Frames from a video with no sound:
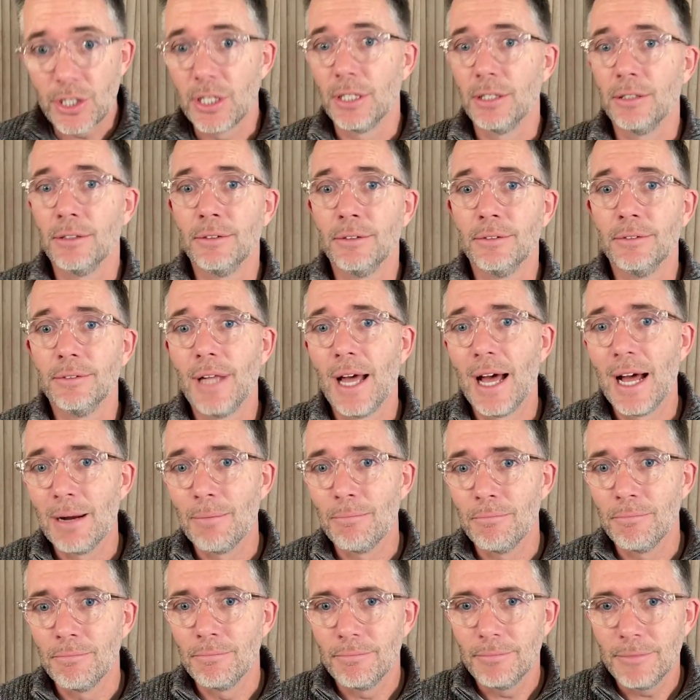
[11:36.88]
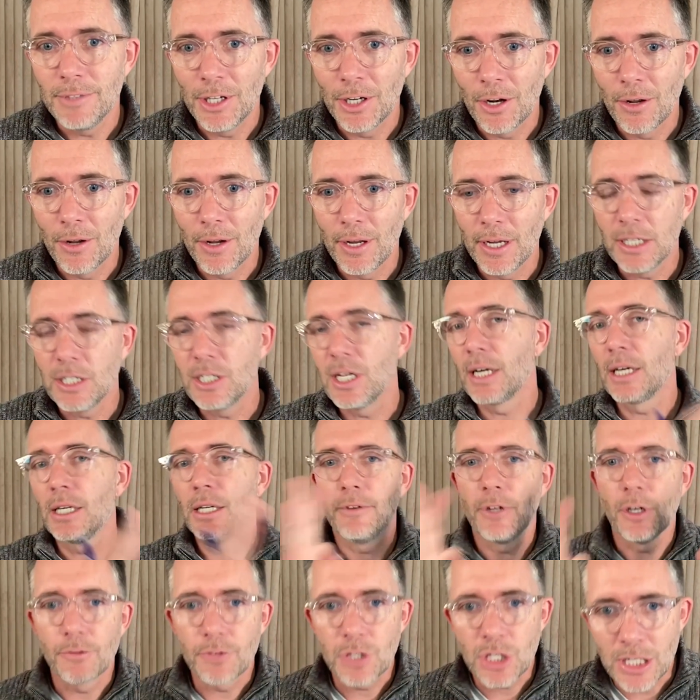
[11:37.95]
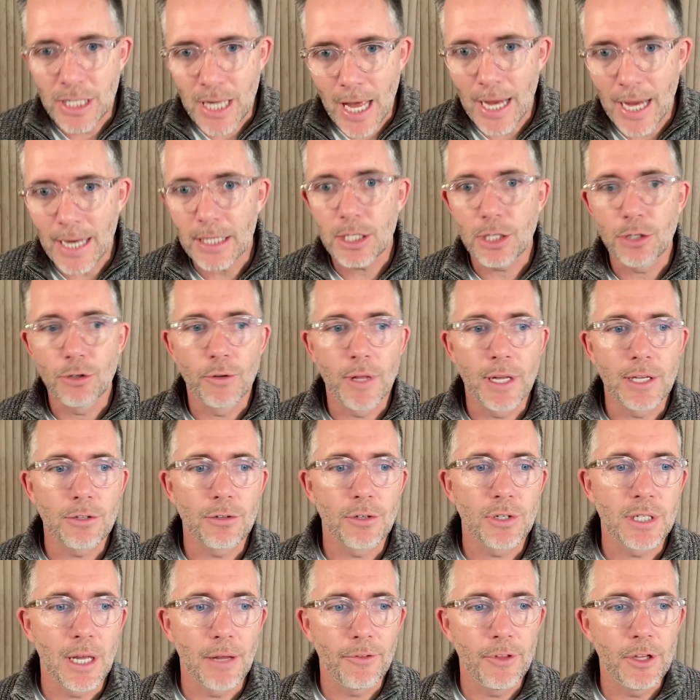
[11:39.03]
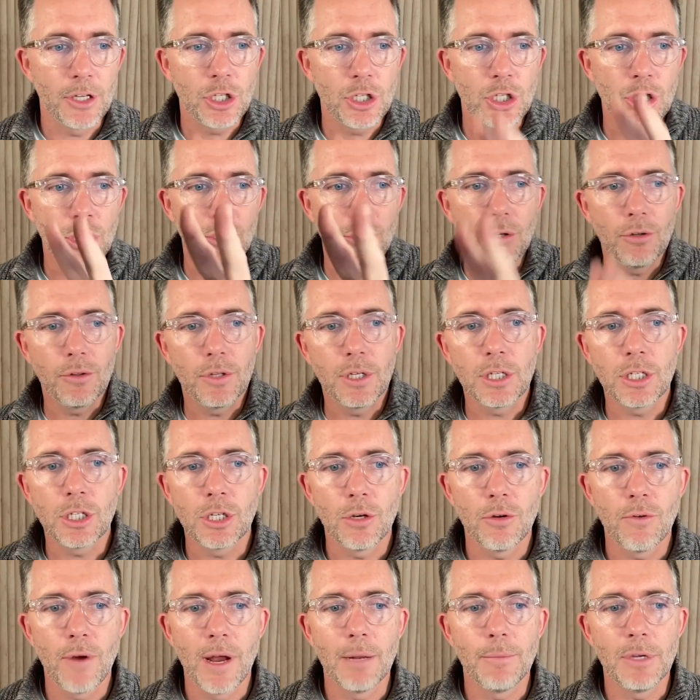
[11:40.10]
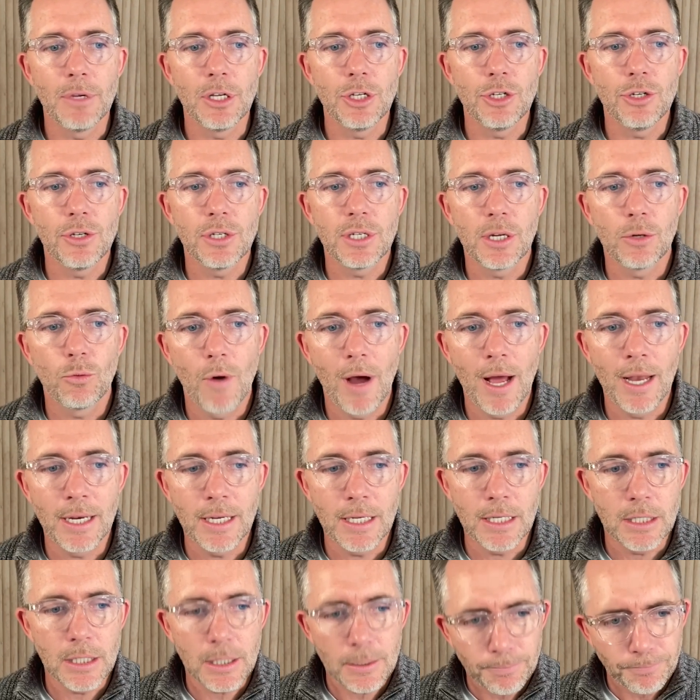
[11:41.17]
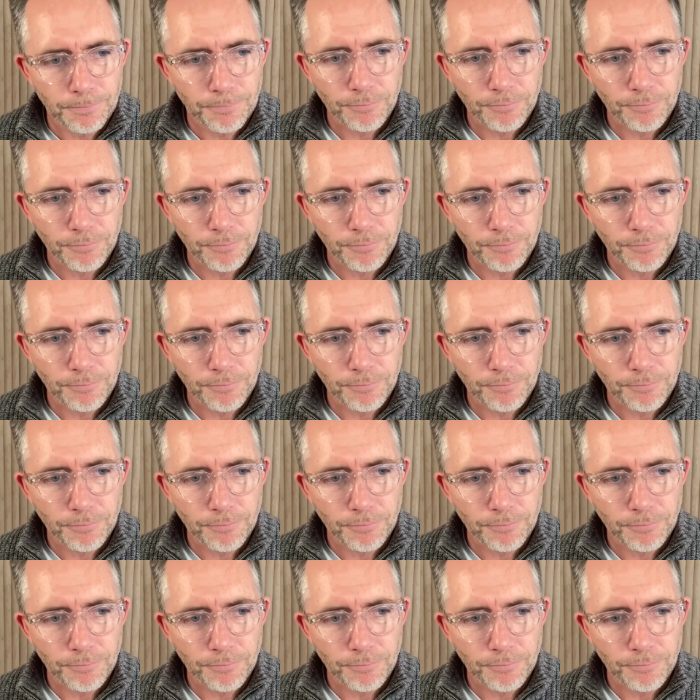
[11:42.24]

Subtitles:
and executing of estates and all that sort of stuff. There's two enemies. You said one is